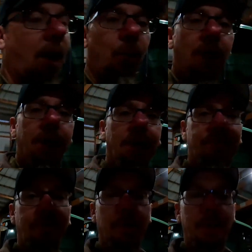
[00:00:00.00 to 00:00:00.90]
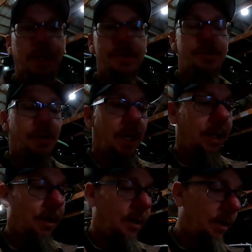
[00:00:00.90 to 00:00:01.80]
I wanted to film it
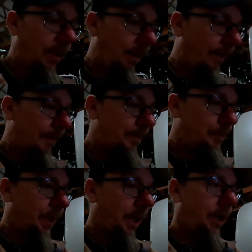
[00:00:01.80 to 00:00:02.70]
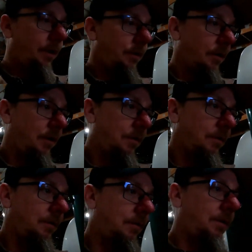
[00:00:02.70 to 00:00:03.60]
yesterday, but
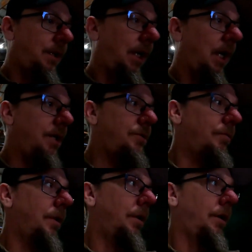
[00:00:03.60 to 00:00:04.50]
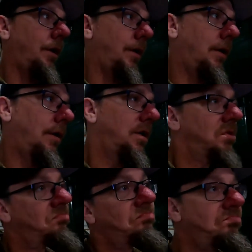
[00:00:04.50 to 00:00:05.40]
the guys were
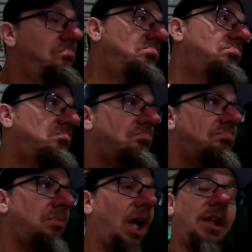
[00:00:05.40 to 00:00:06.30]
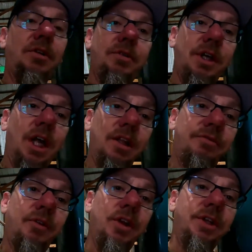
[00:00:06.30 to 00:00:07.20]
a little
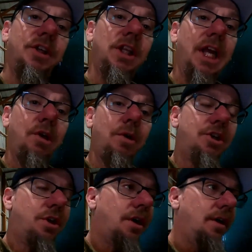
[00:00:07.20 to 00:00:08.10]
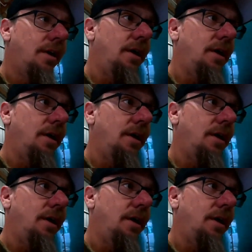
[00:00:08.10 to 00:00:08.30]
colorful in their language.